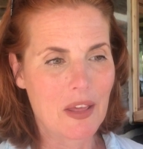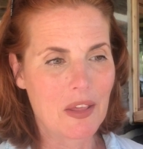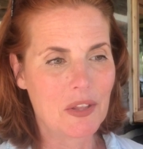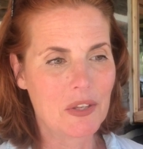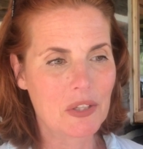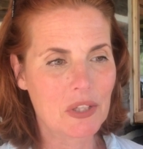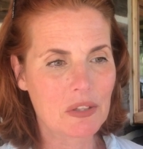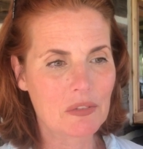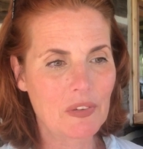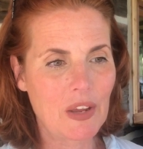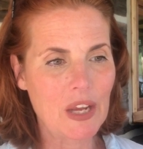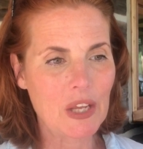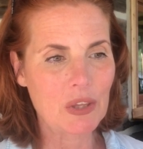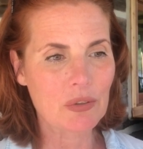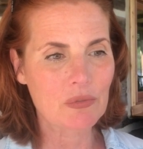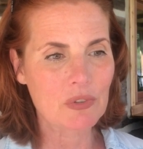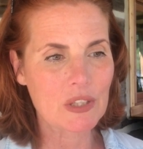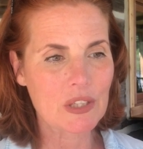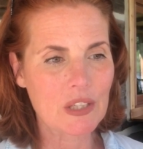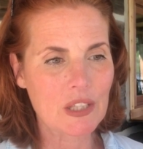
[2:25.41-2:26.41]
This faith
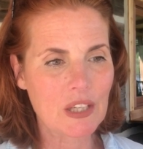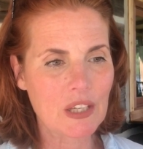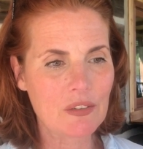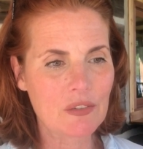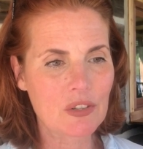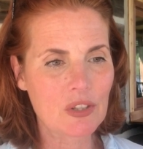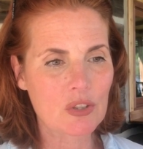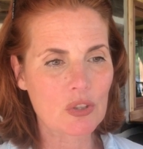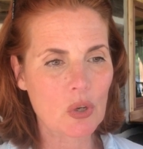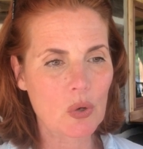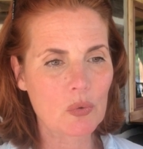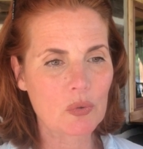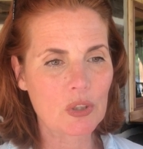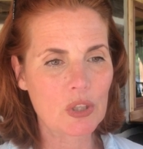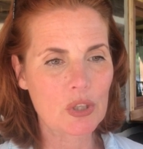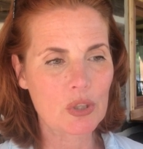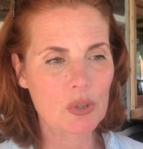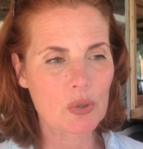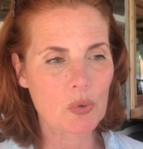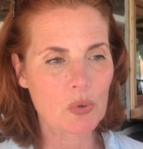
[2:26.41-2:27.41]
receives its only
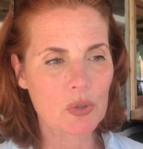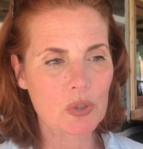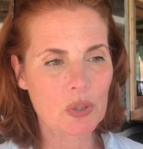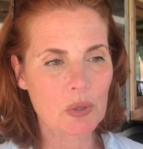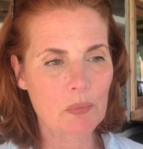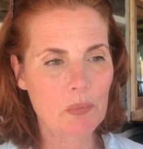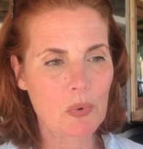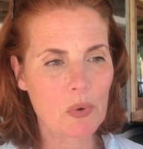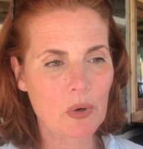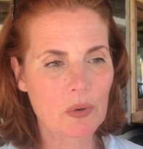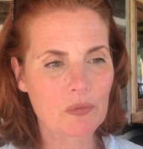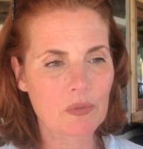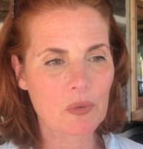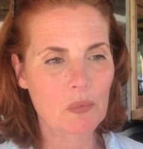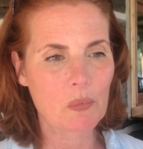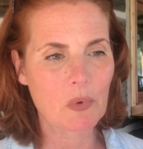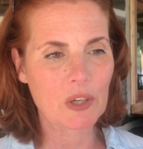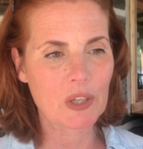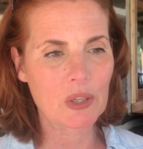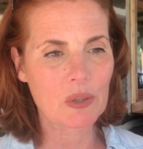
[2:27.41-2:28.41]
sure support from
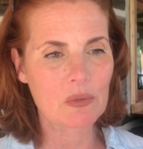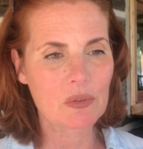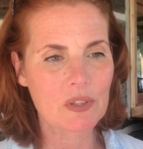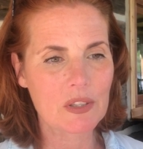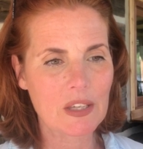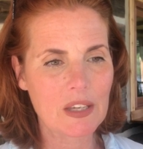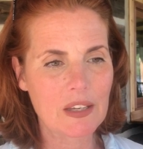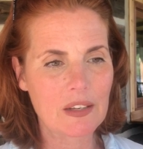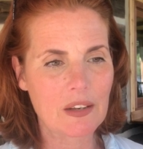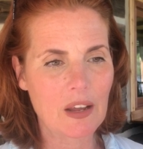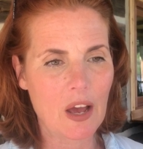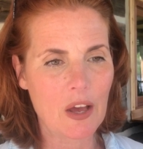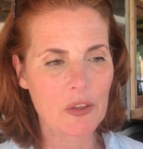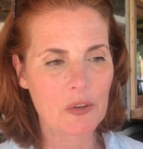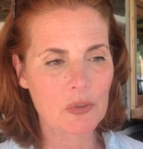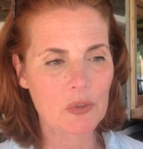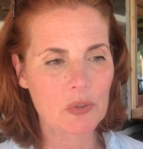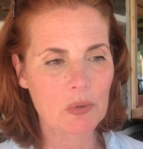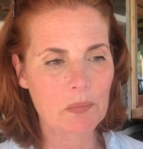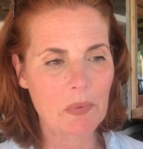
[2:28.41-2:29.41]
what you see in
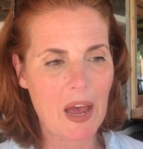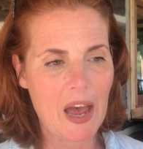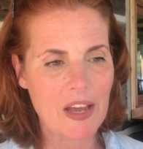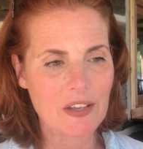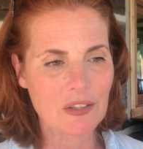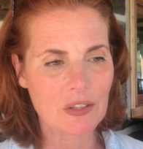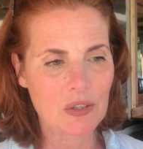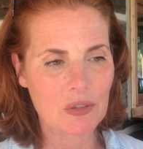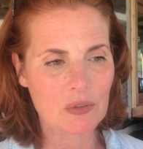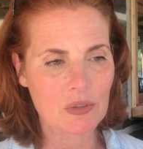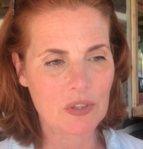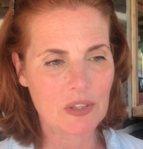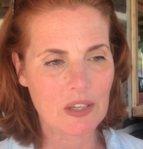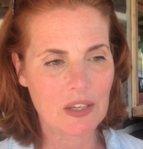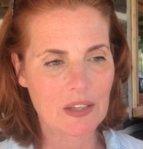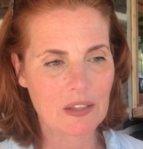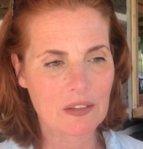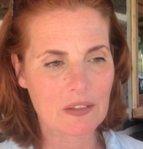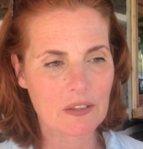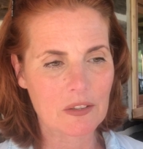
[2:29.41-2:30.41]
others past their
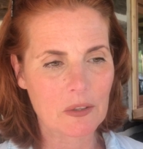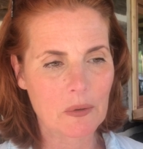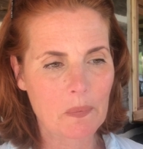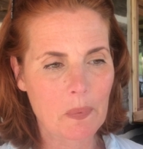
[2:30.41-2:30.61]
sins.